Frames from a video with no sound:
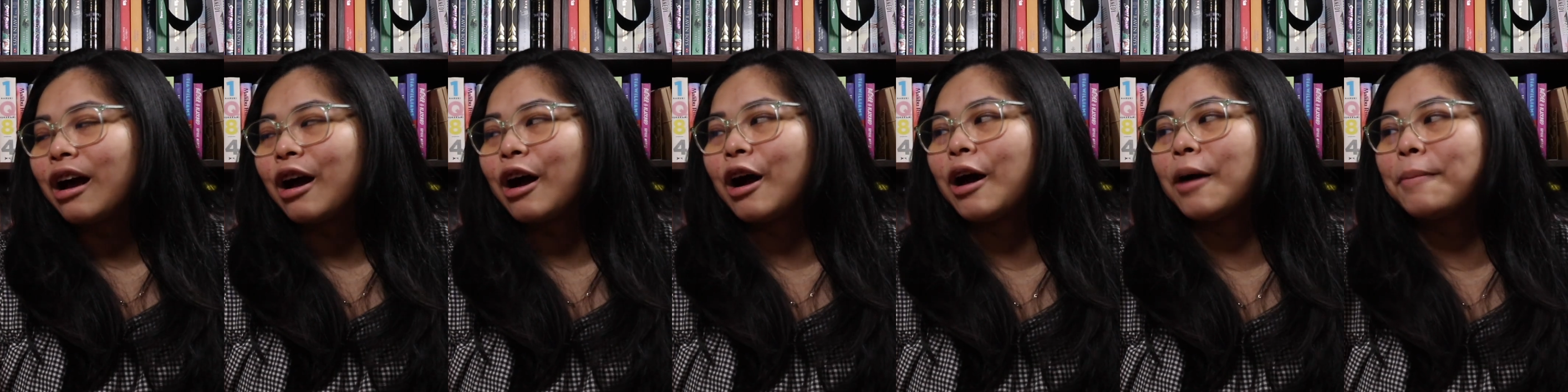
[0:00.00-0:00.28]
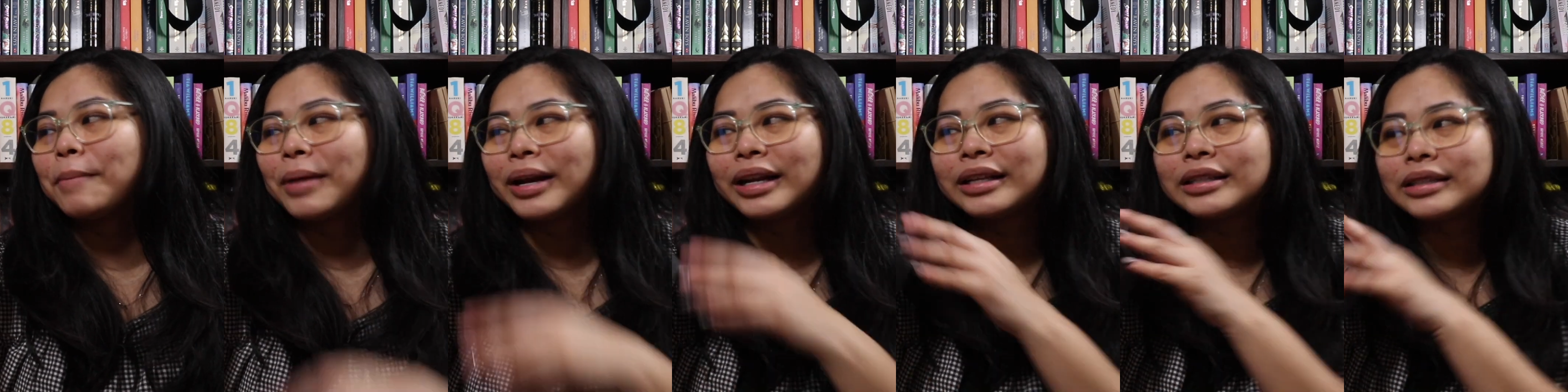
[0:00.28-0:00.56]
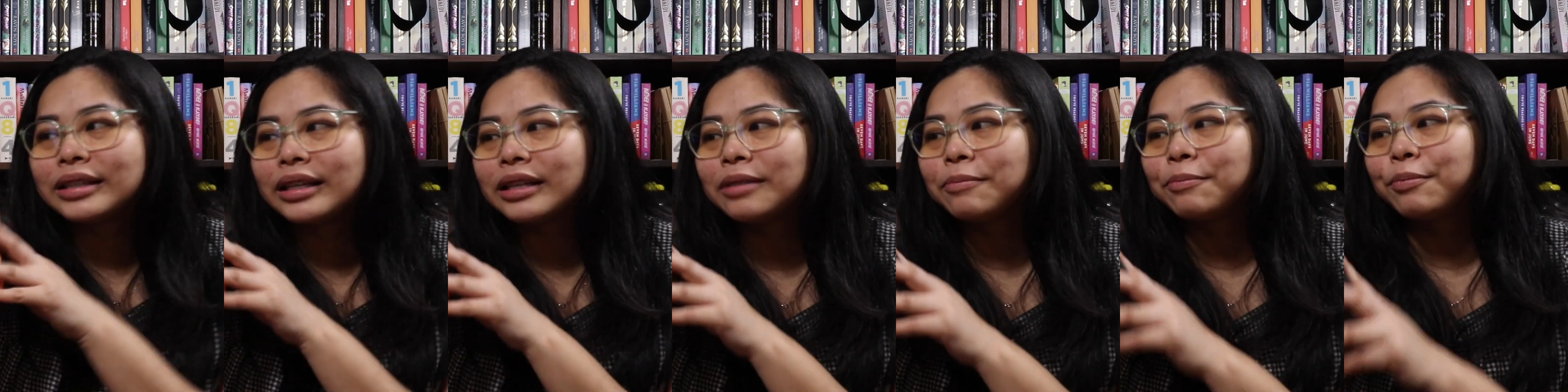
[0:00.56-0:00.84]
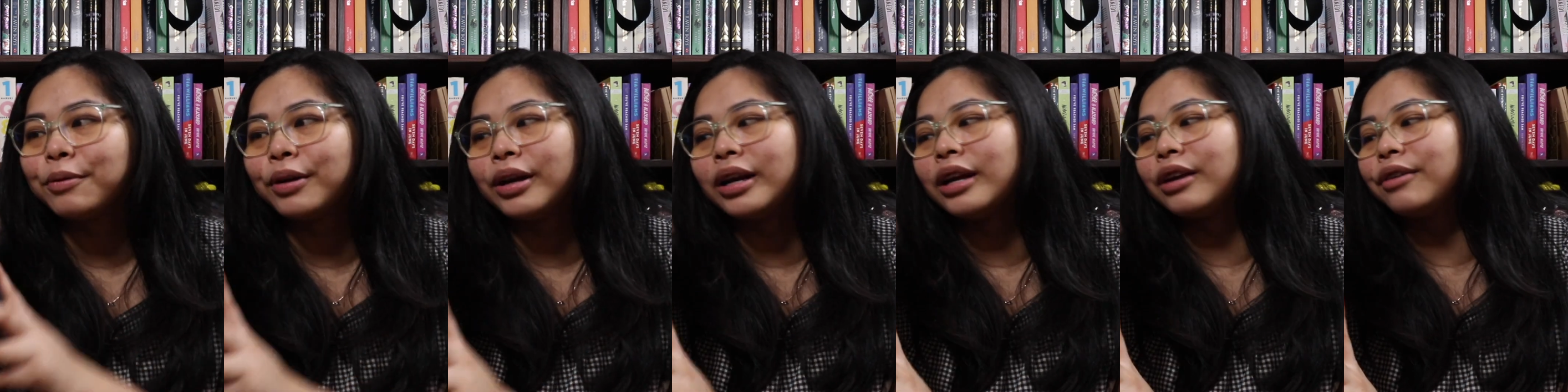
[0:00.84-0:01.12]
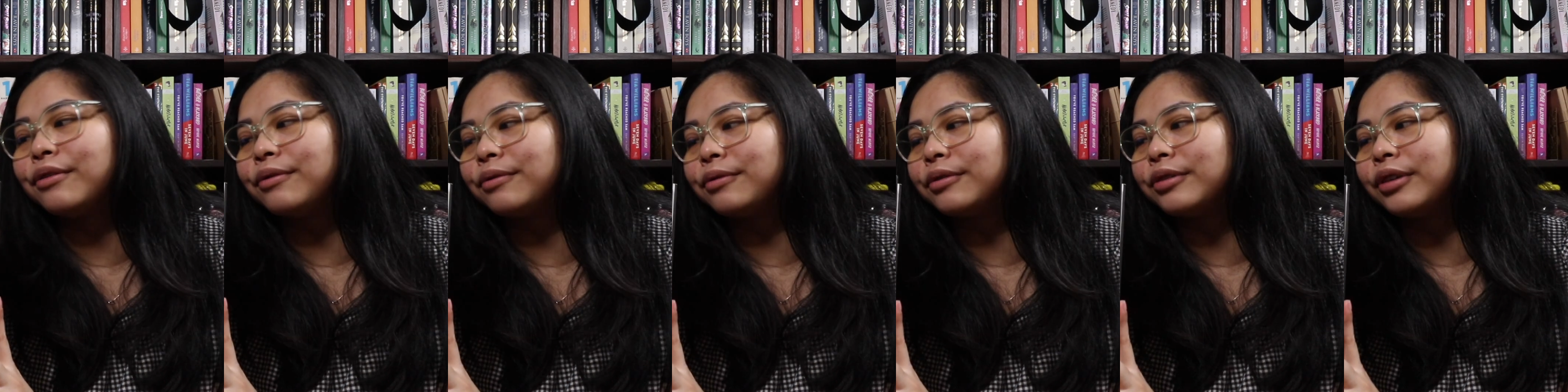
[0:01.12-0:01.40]
and it's in
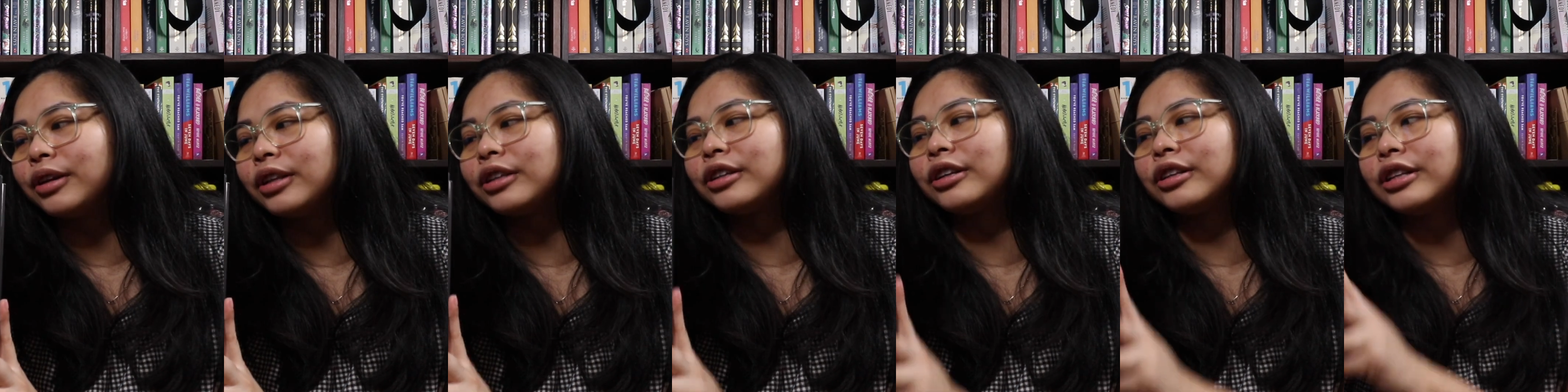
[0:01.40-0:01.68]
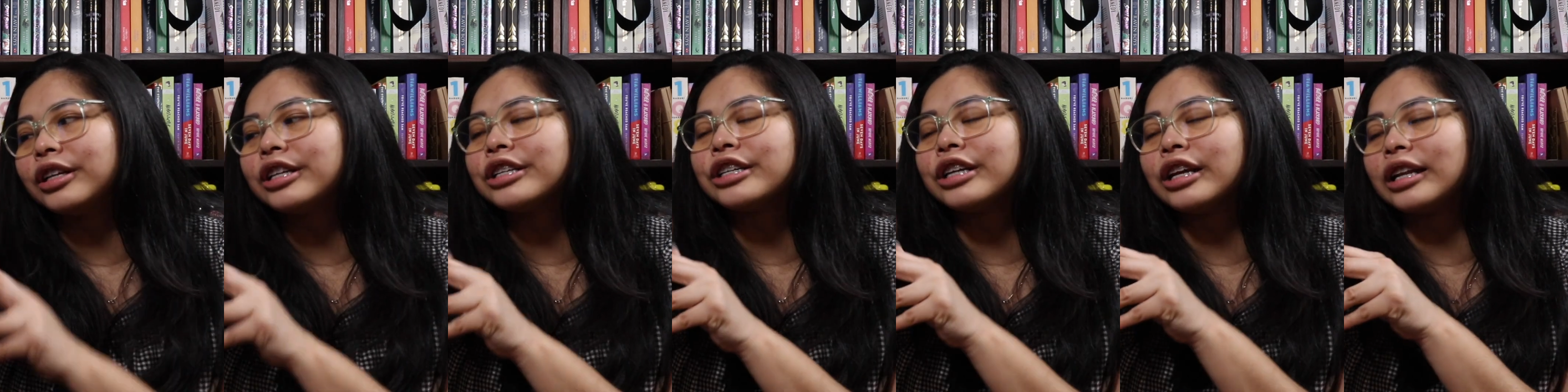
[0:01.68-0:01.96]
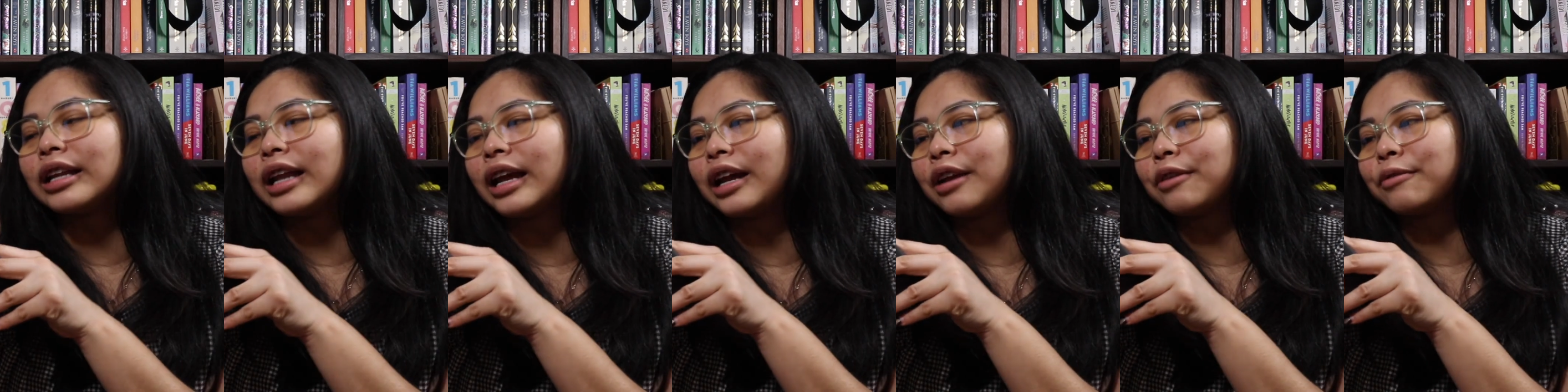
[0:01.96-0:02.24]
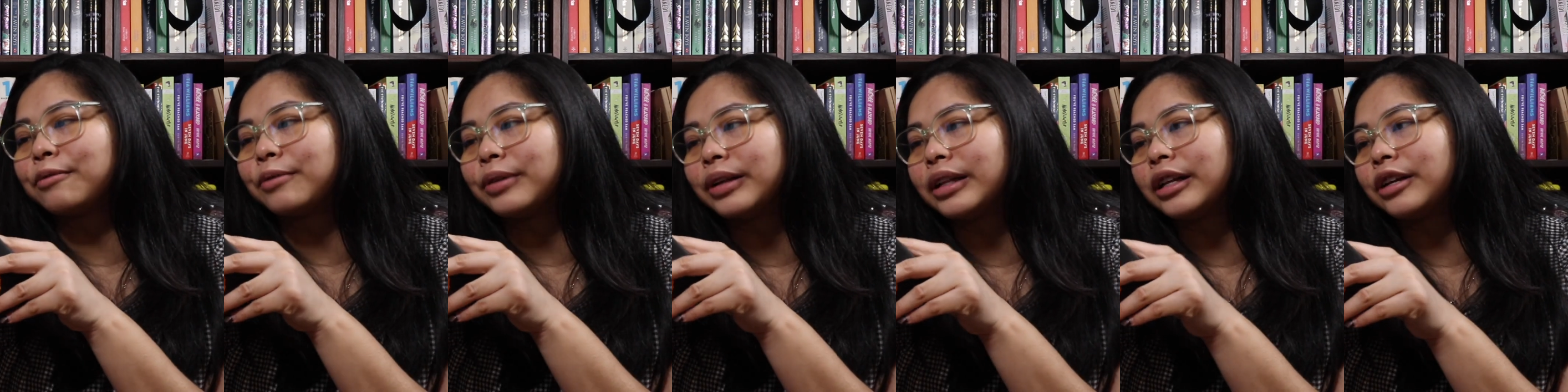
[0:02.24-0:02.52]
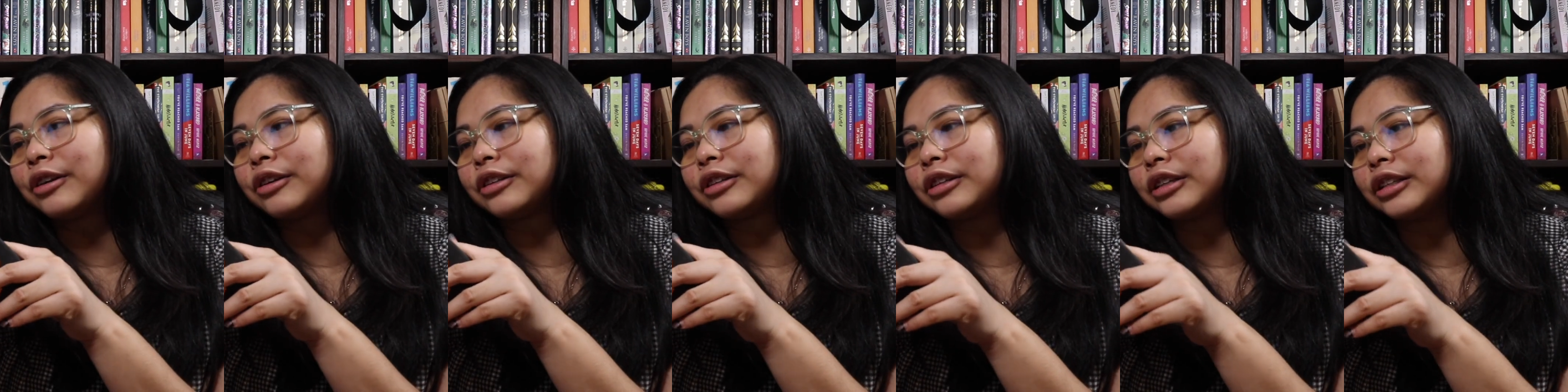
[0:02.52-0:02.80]
pretty good condition, like really
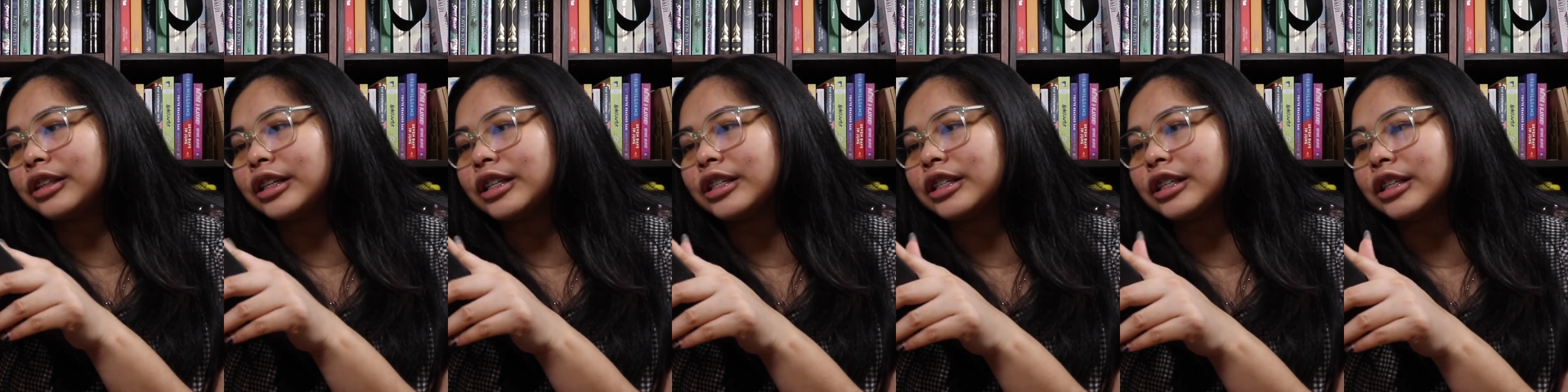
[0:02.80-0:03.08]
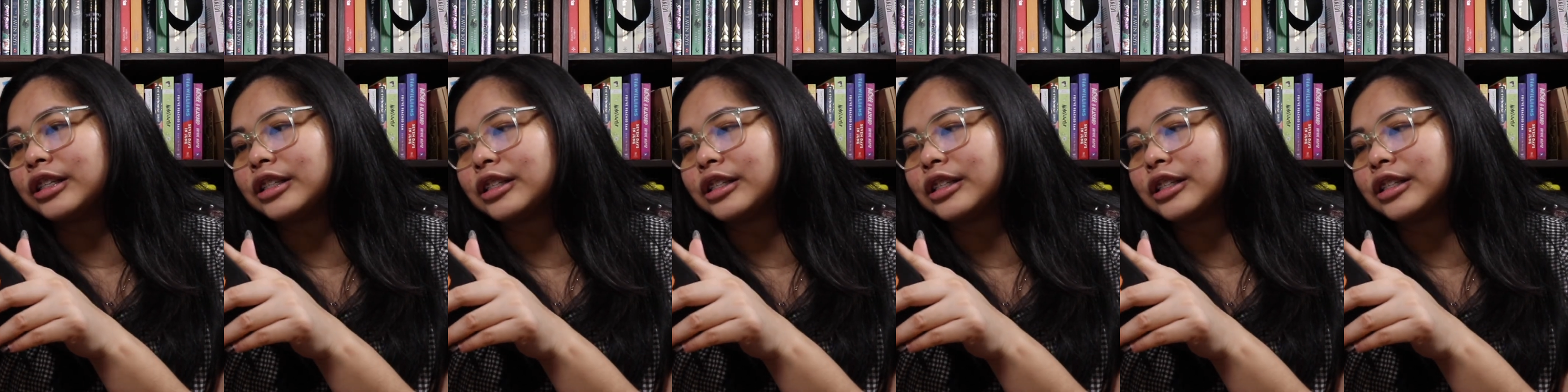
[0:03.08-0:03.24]
good condition,